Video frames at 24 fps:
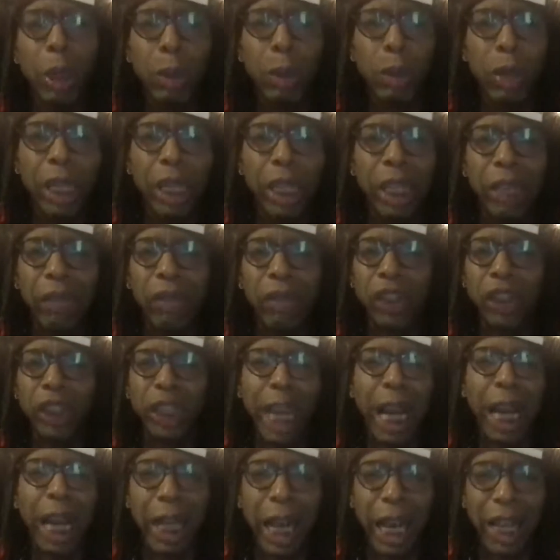want to give a
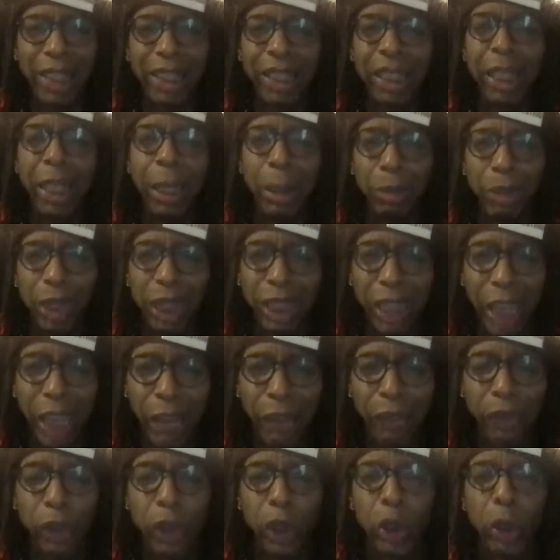shout out to him tonight
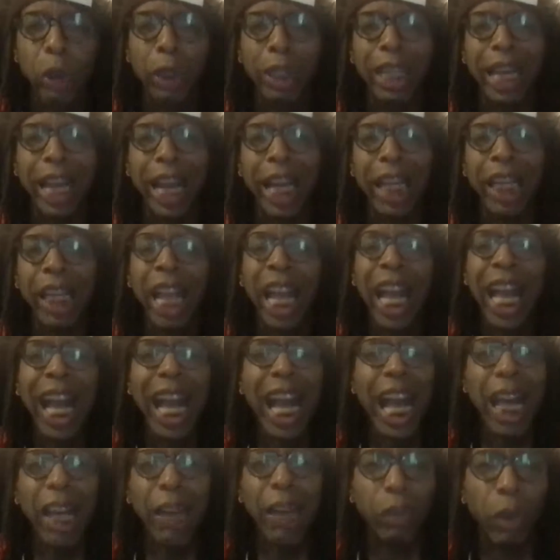for doing that.
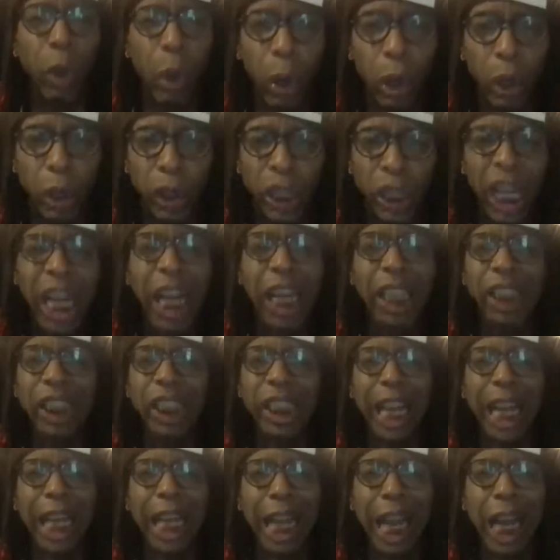And of course, a
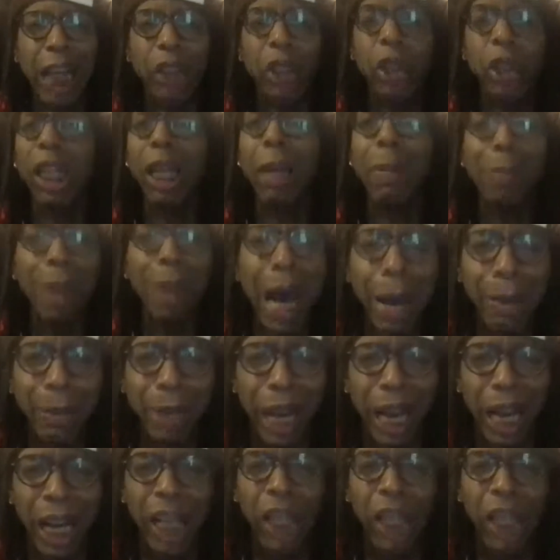shout out to La Mama,